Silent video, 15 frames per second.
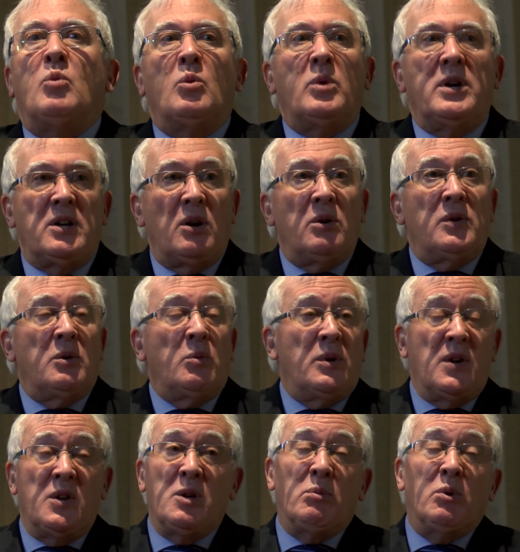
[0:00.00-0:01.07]
we know that
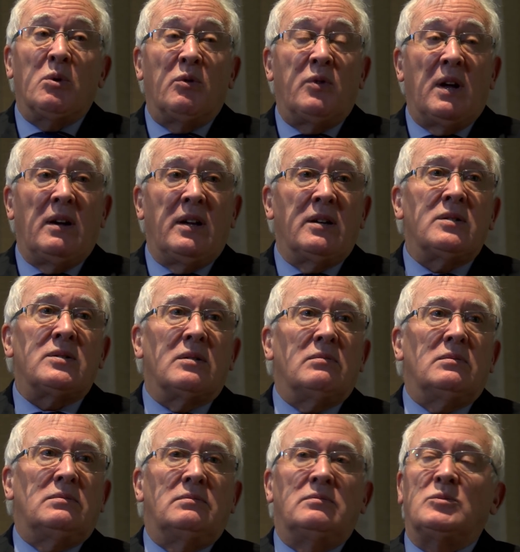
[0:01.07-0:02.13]
within the portfolios,
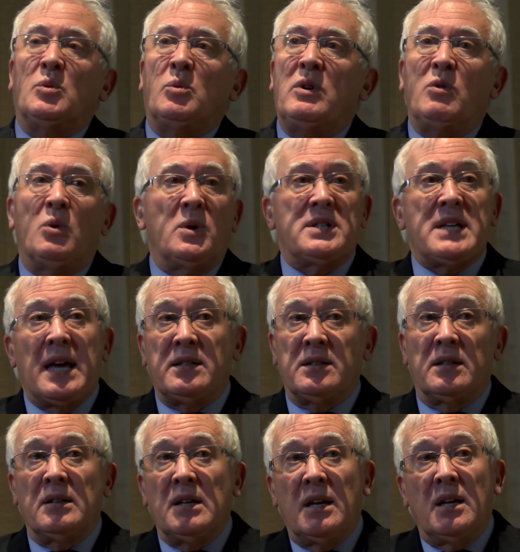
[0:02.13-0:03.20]
we've always had
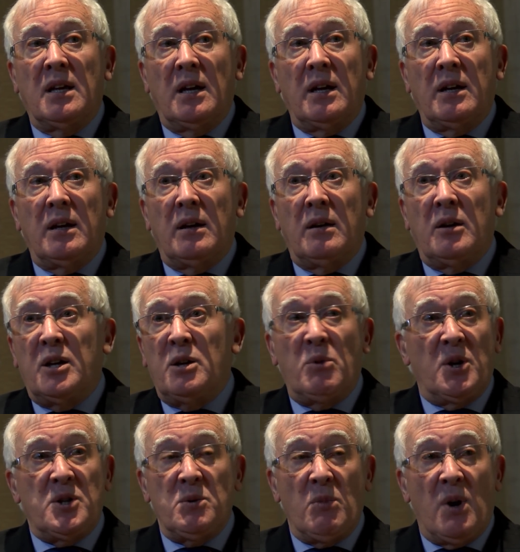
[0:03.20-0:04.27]
an
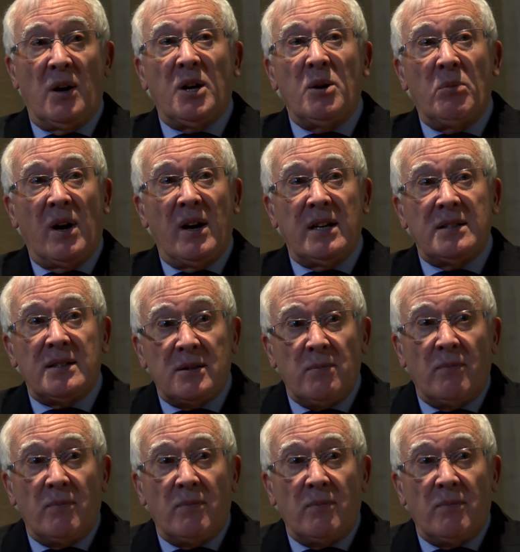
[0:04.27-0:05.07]
emerging market bias.